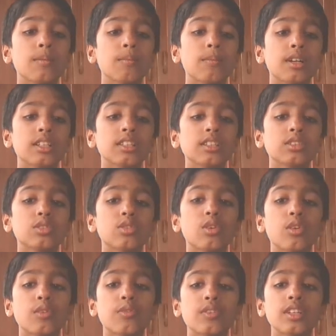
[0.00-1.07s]
but these
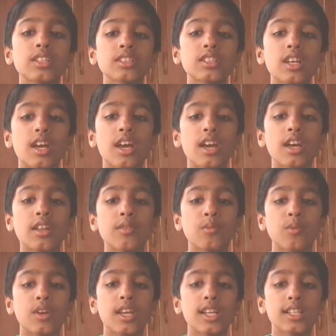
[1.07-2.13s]
dolphins and
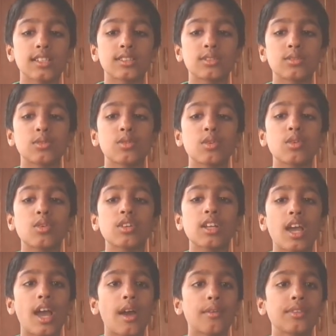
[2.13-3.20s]
whales do not
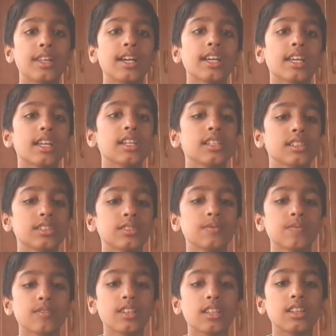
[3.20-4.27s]
have the gills.
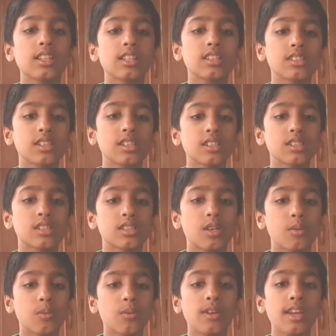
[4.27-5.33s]
This is
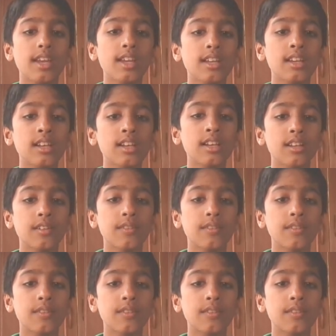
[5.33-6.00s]
the whale